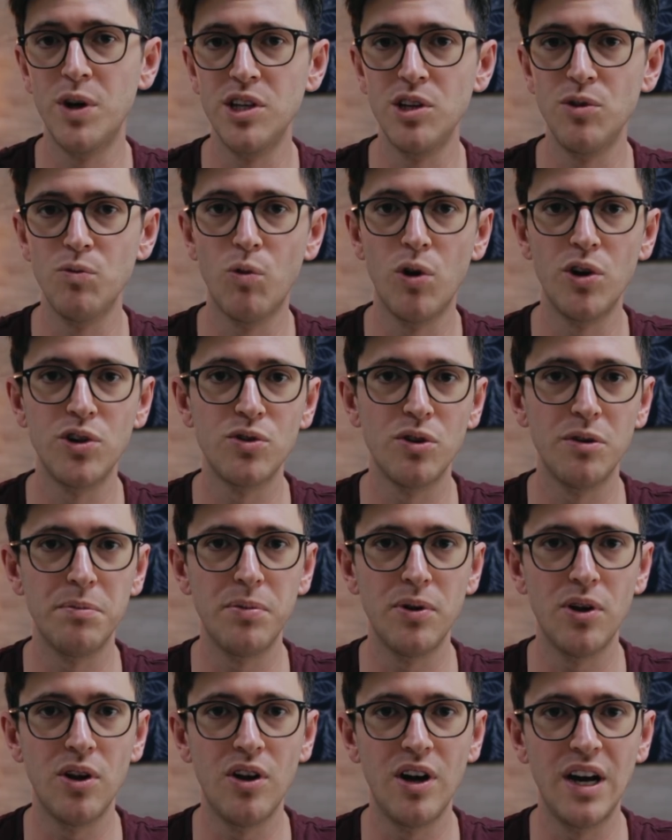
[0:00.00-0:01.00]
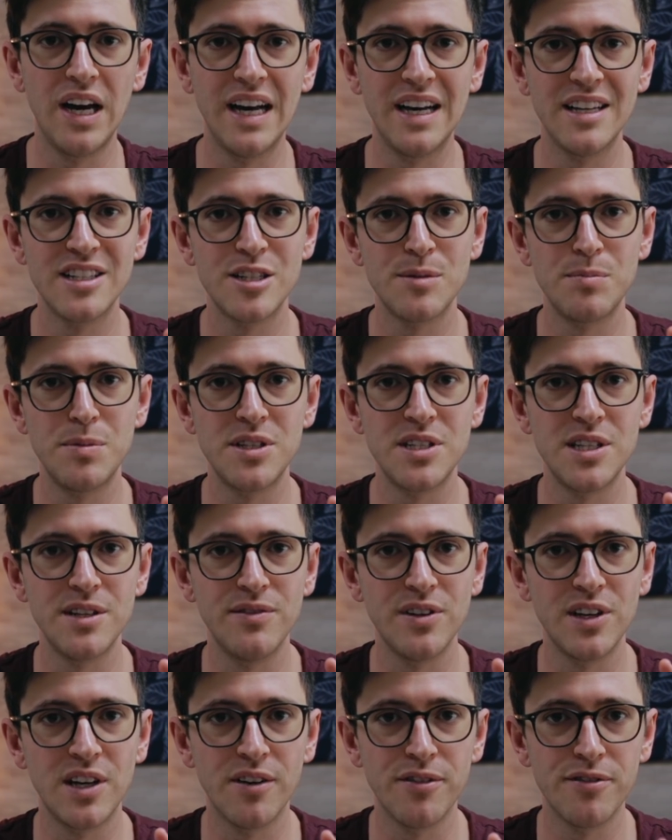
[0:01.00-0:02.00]
when you want to apply a
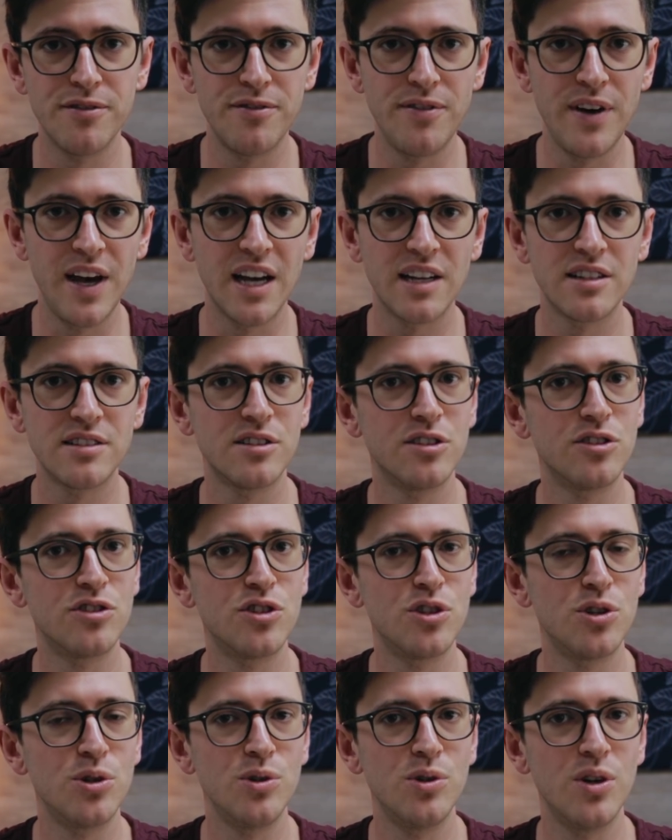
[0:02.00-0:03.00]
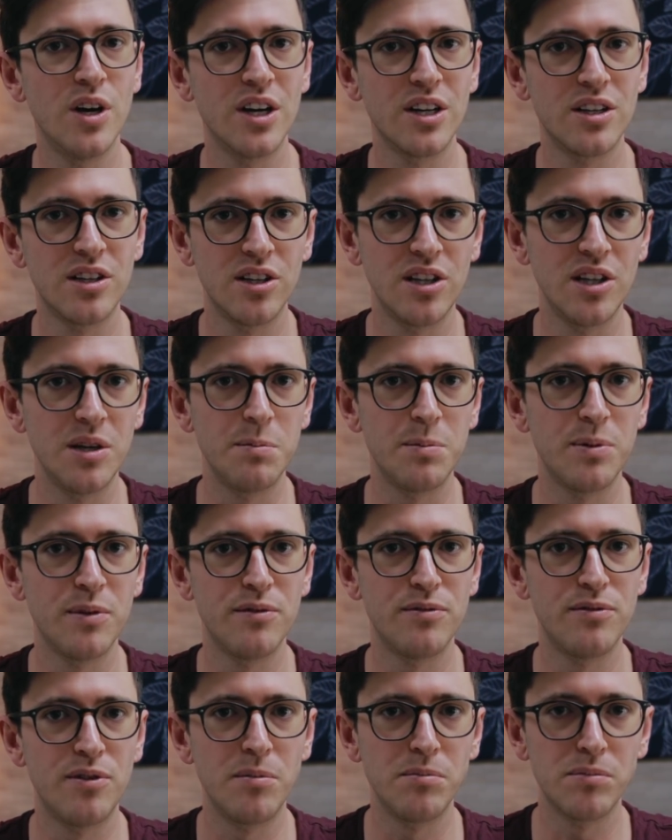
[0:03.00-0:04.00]
specific effect to a clip
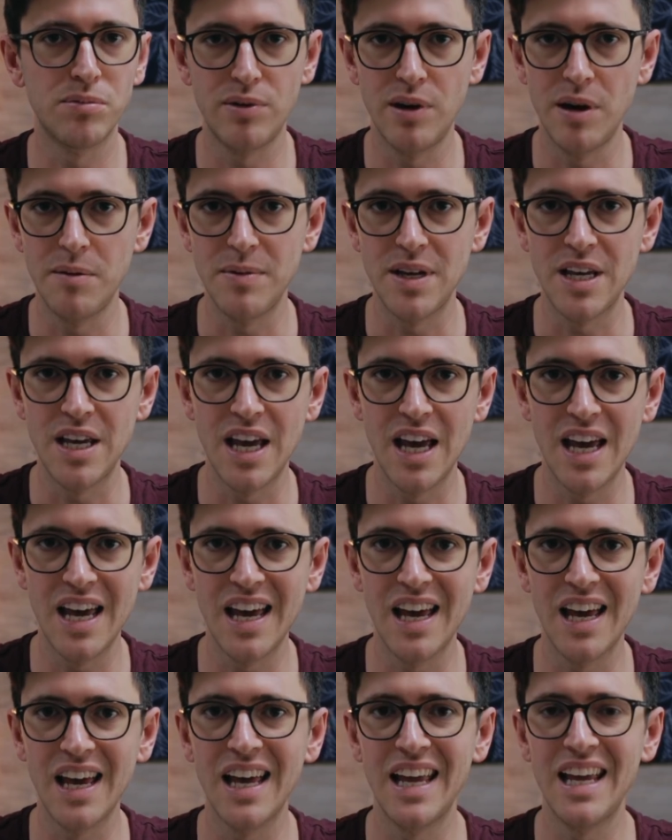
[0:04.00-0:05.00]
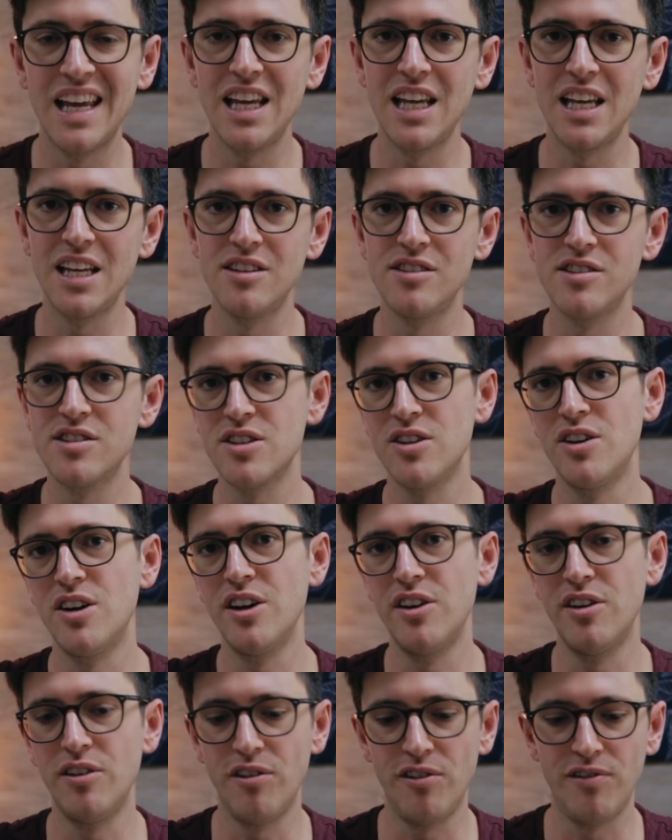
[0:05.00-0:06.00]
from Premiere
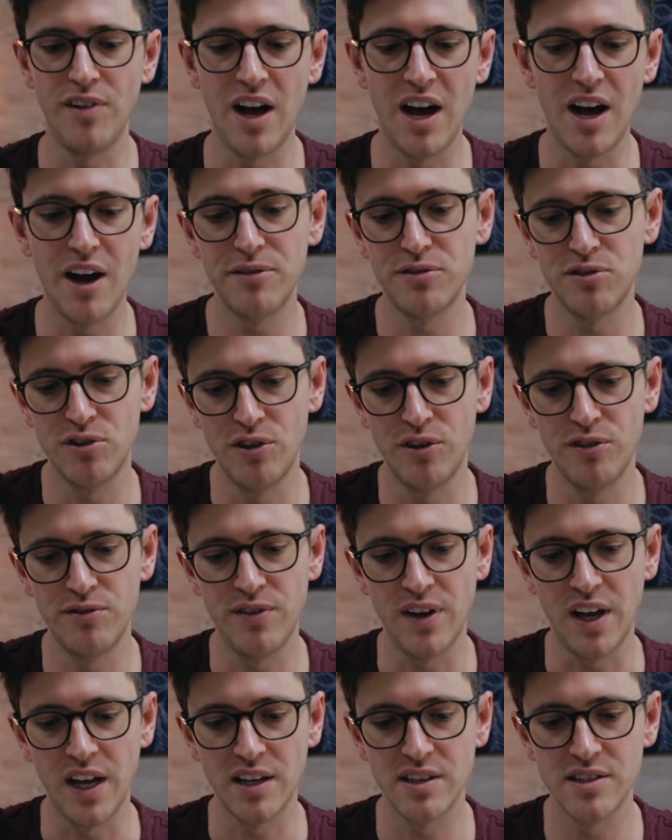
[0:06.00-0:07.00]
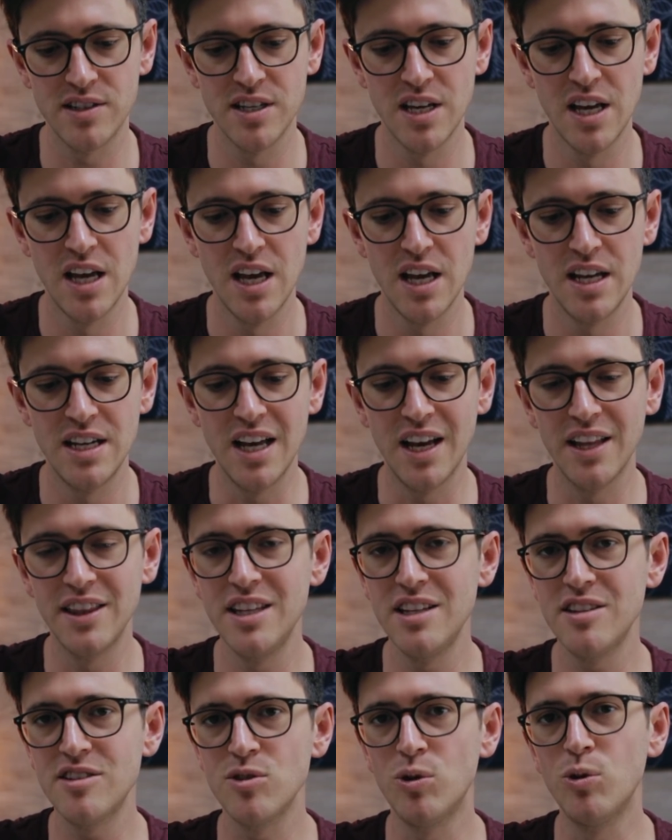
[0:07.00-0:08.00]
inside of After Effects. Now
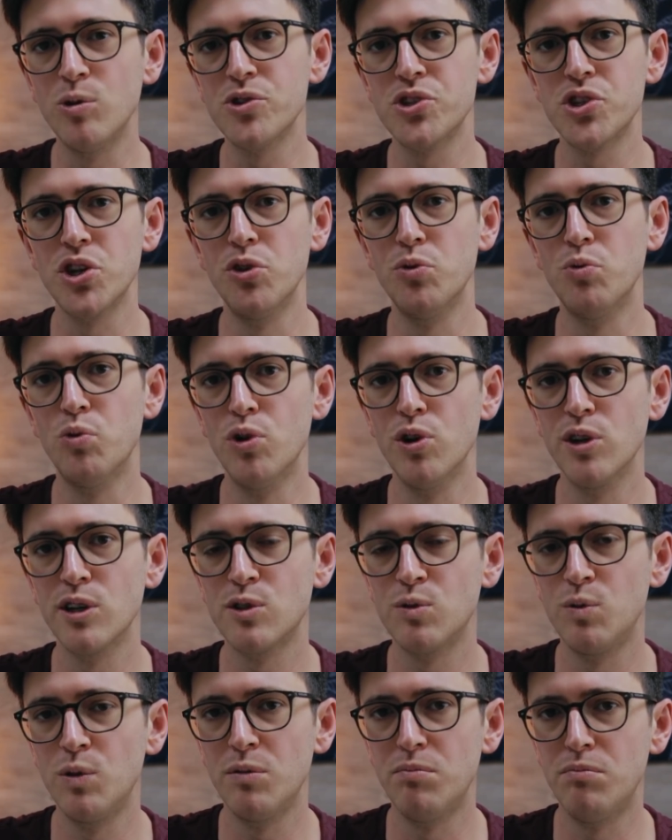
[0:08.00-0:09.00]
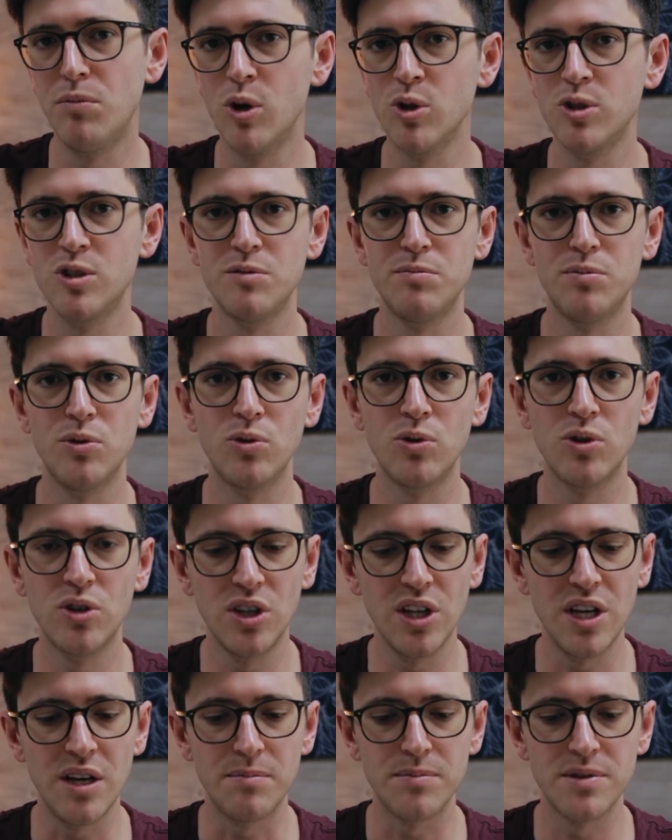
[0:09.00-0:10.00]
this also works with multiple
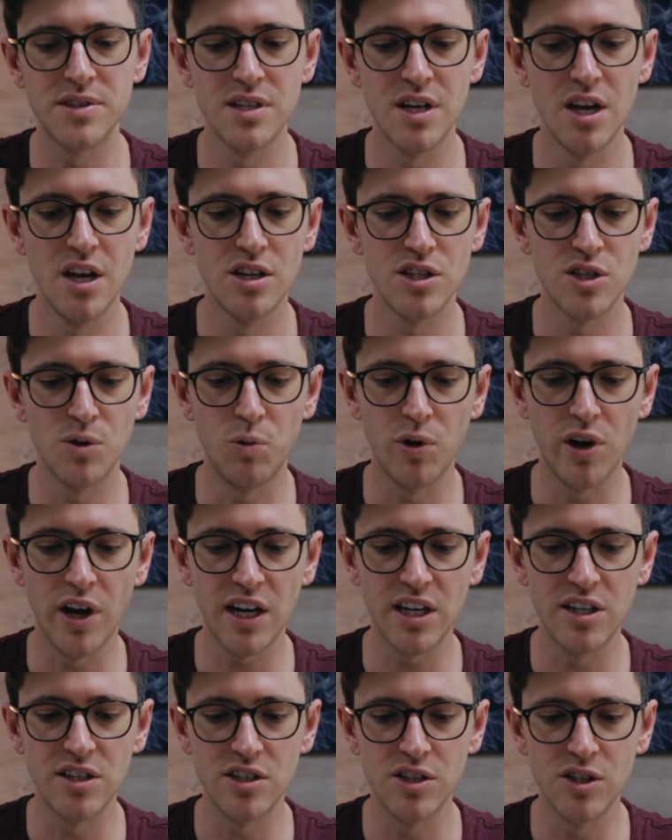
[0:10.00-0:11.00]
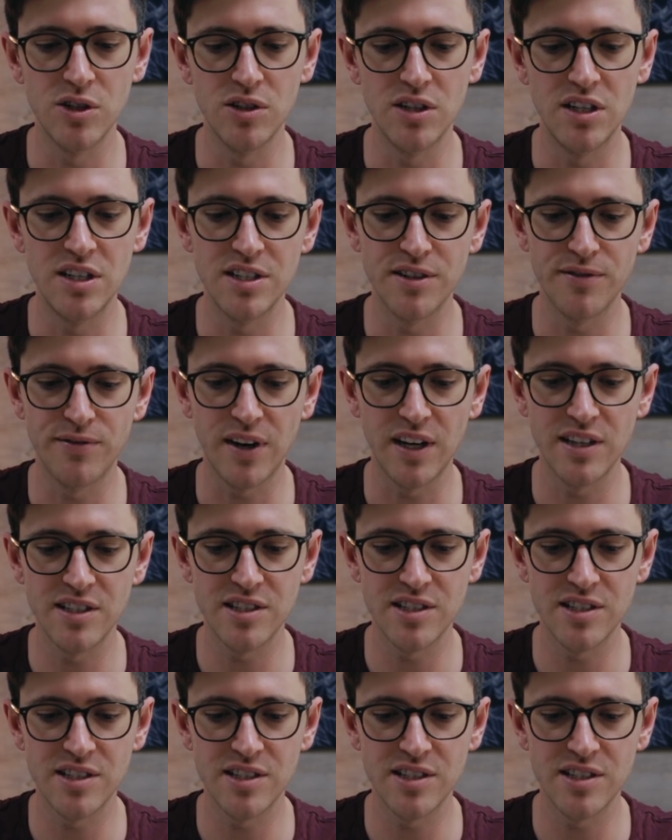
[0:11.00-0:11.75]
clips. So what I can do is if I